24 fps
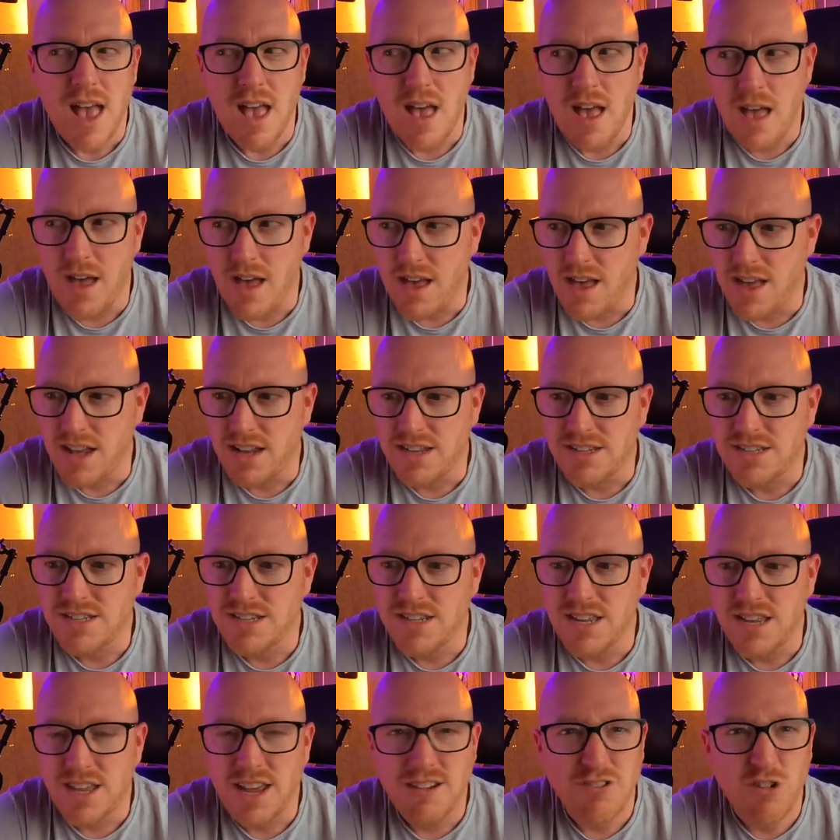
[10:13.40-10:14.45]
And
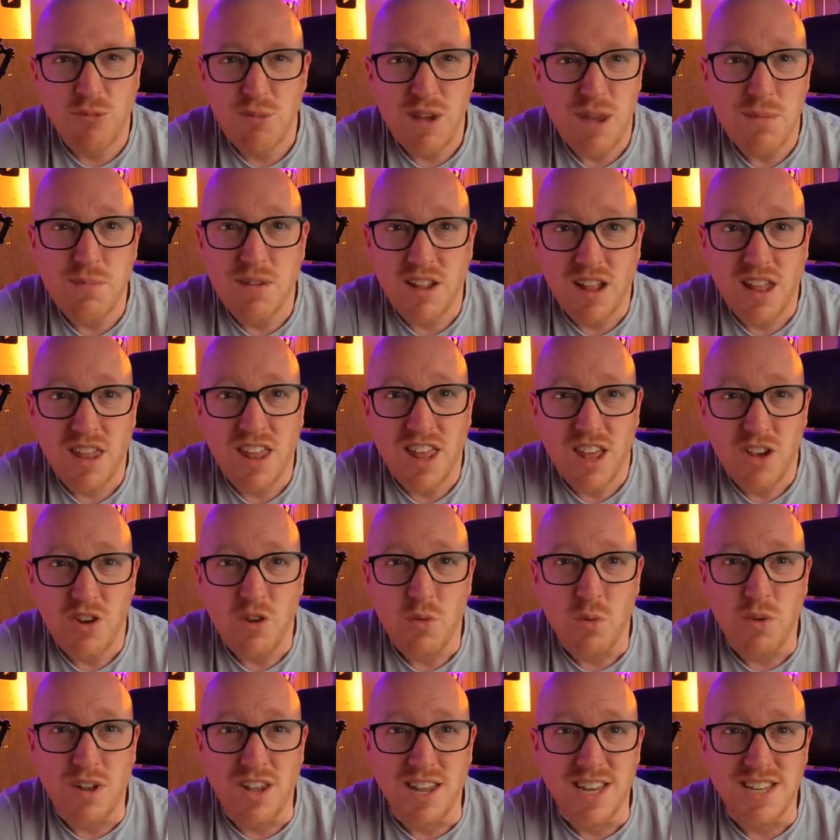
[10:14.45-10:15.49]
there are people out there
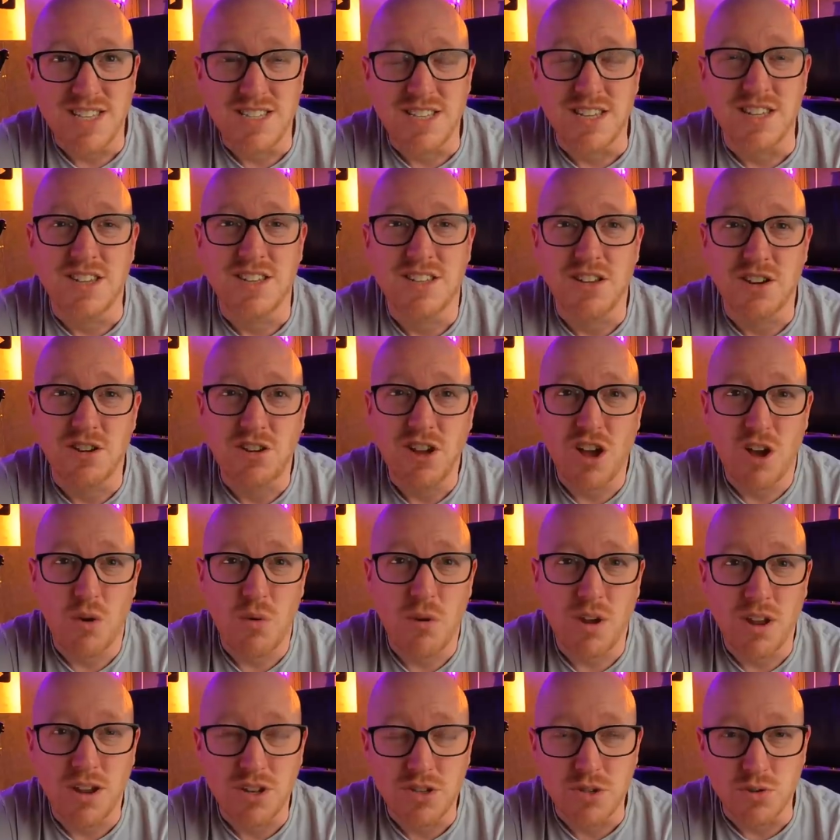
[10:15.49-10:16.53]
who will listen. So
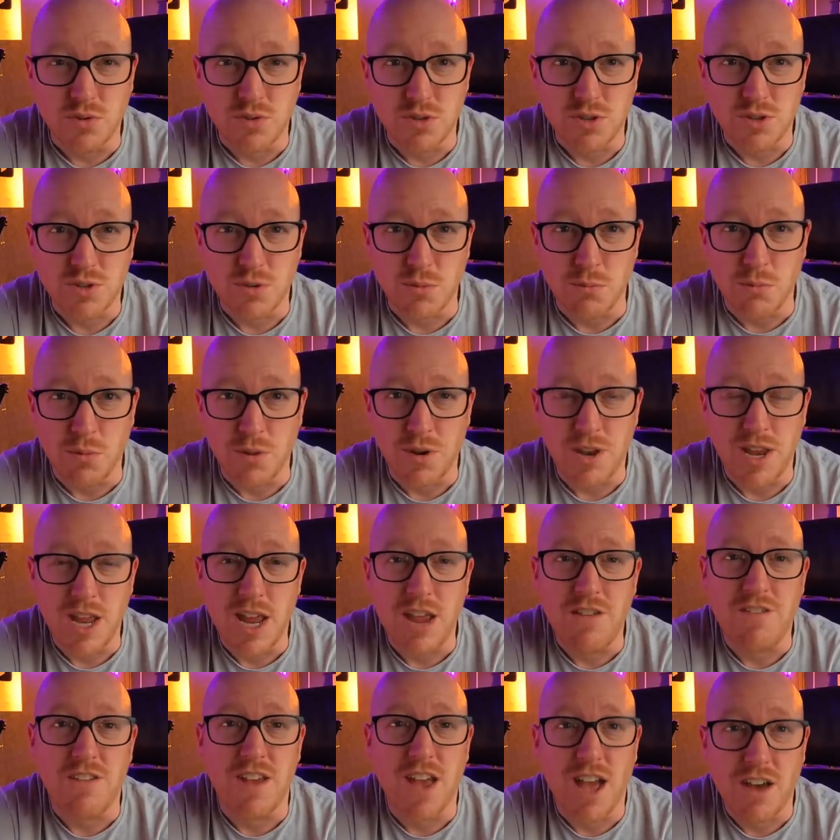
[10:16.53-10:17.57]
go and talk to
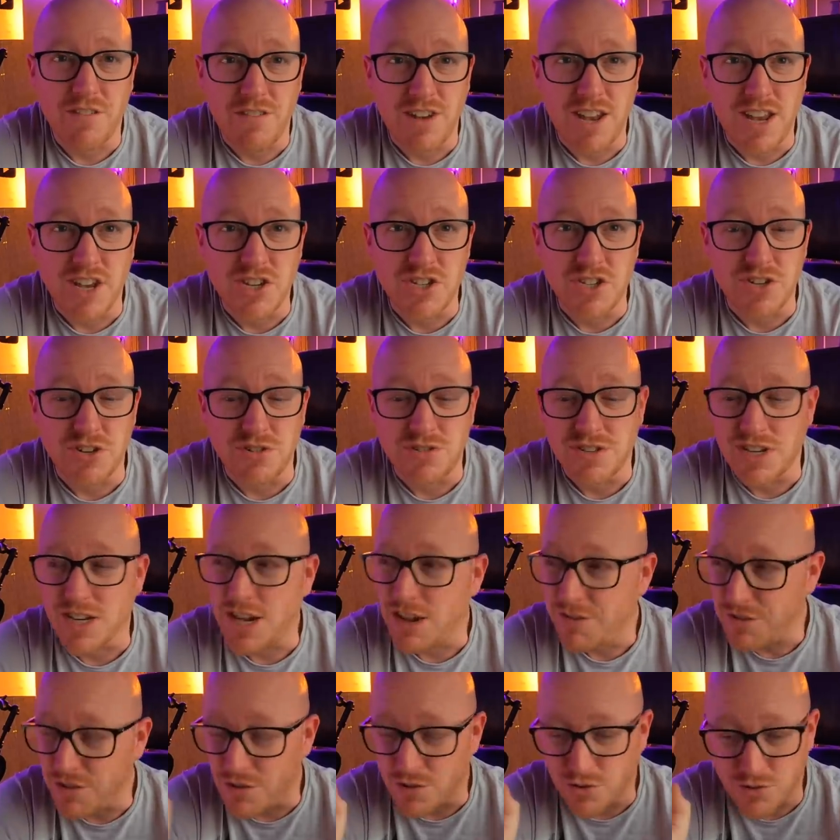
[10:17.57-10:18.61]
somebody if you're having issues and
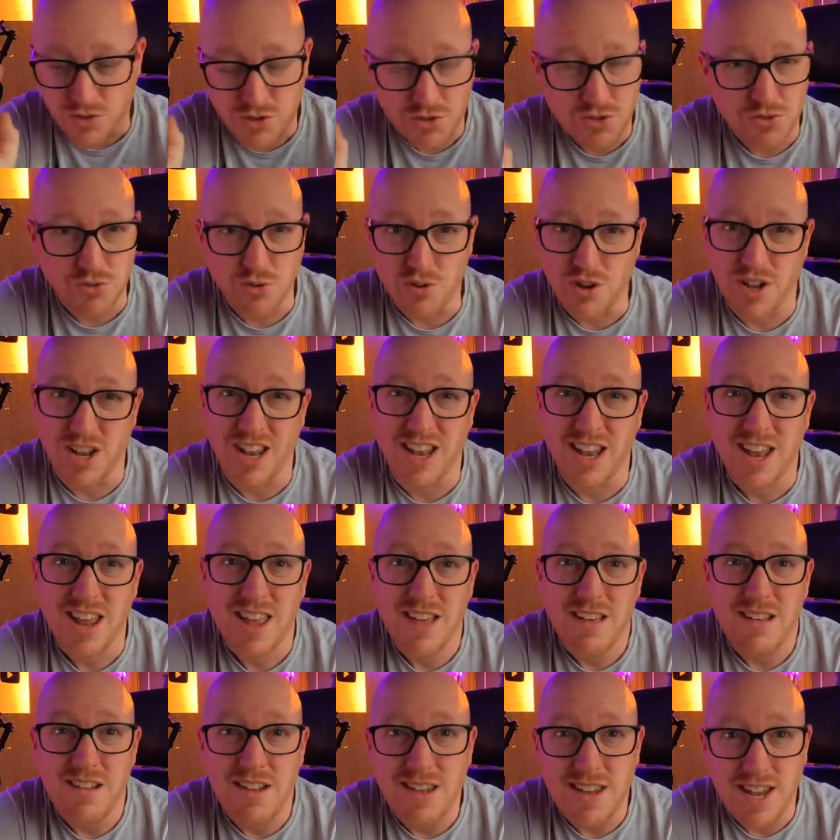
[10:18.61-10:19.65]
if you're struggling
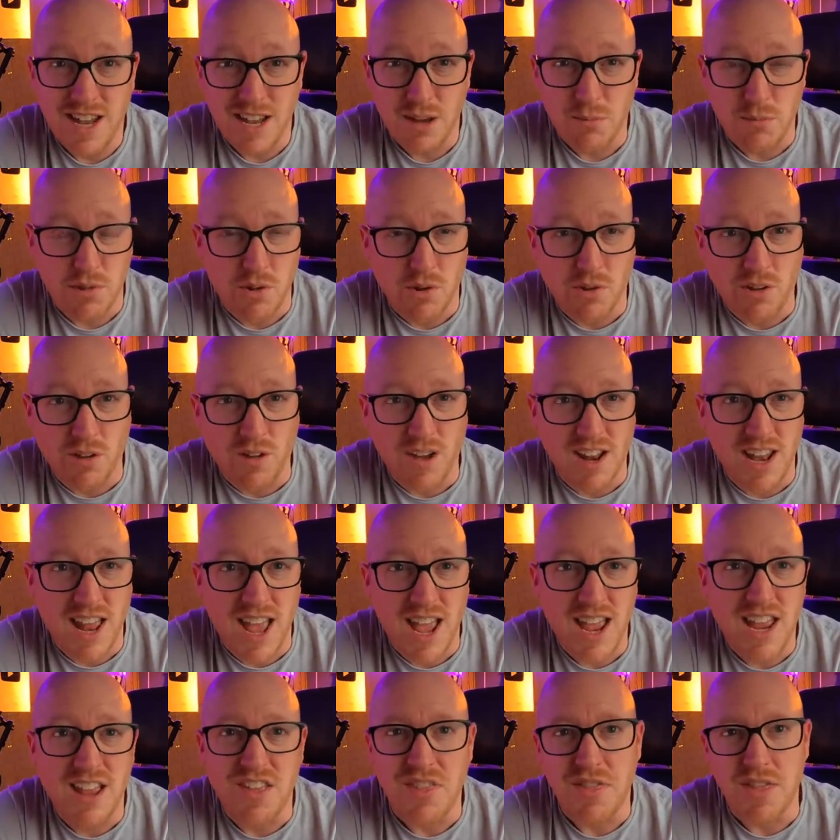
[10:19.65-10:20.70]
dealing with online
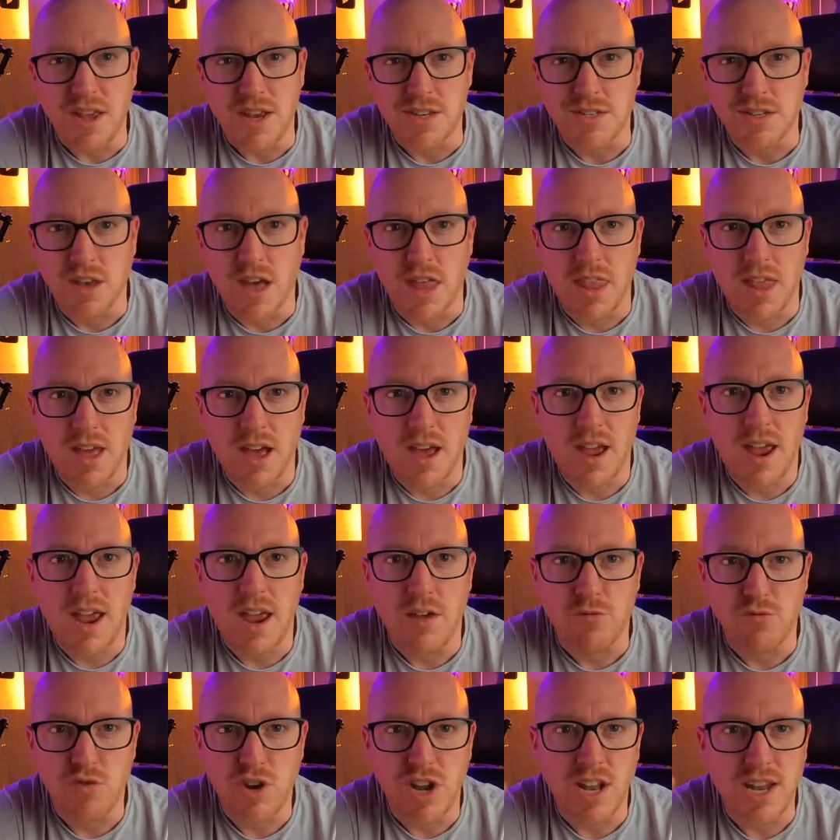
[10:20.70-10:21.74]
hate and things like that.
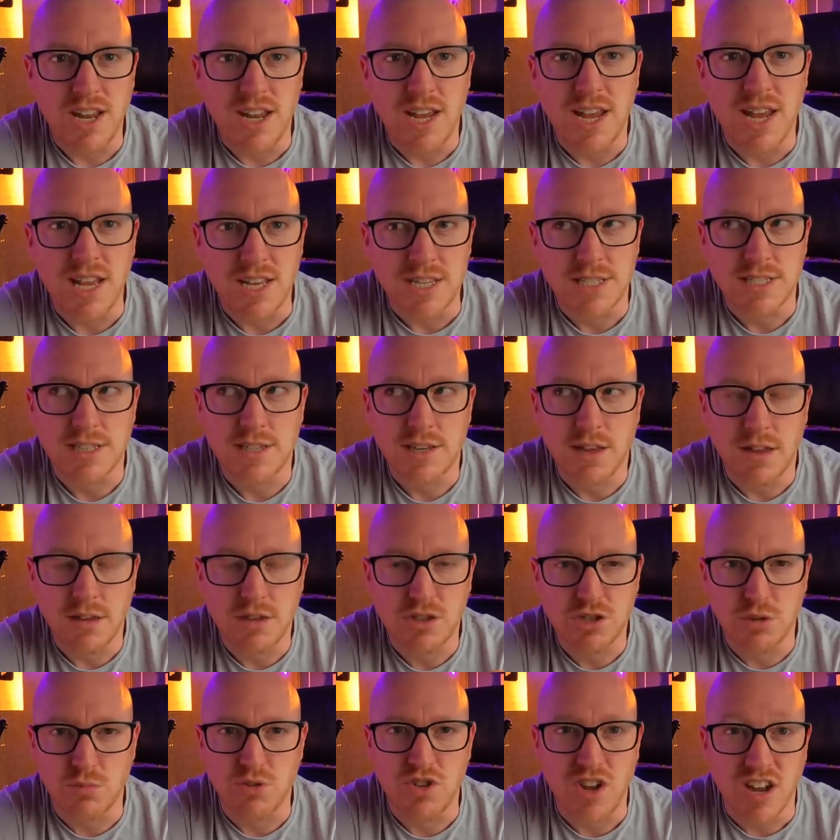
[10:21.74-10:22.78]
It really is a
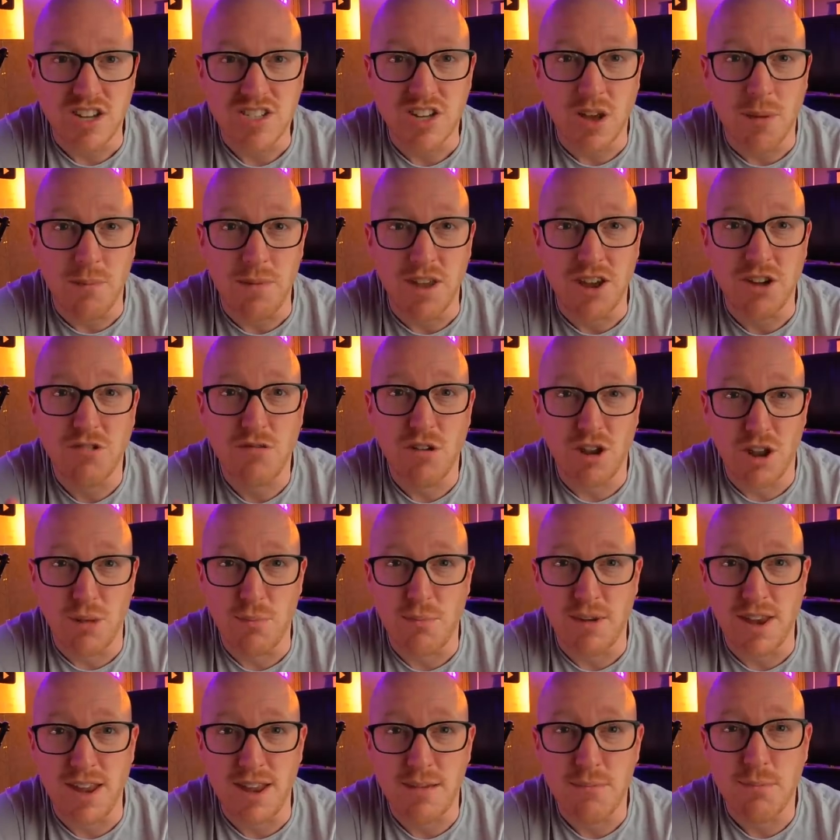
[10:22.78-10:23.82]
subject I'm
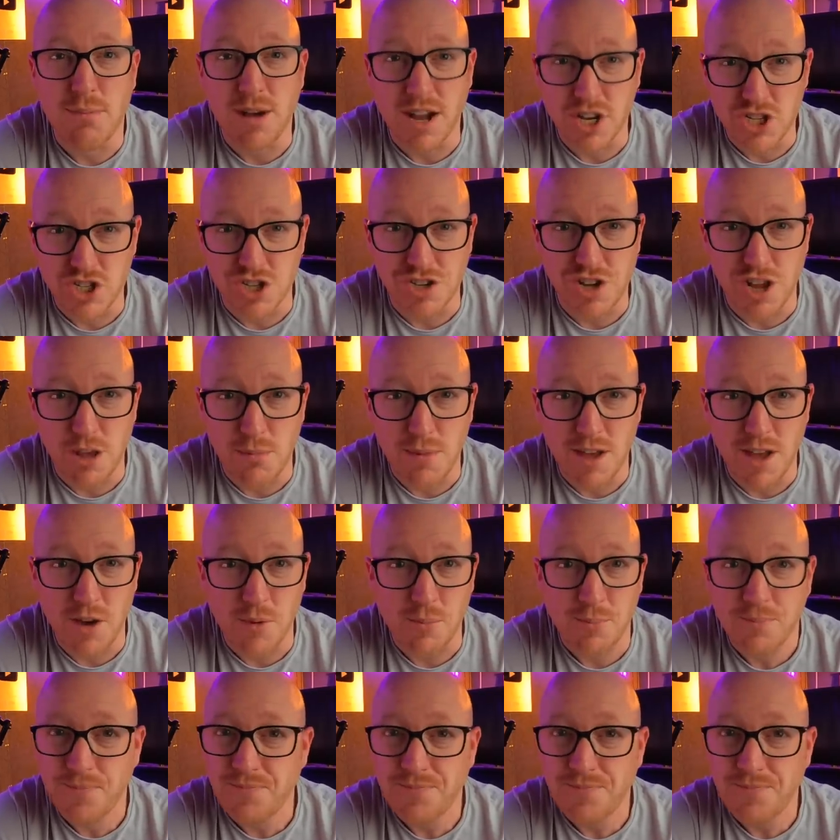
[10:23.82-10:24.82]
incredibly passionate about.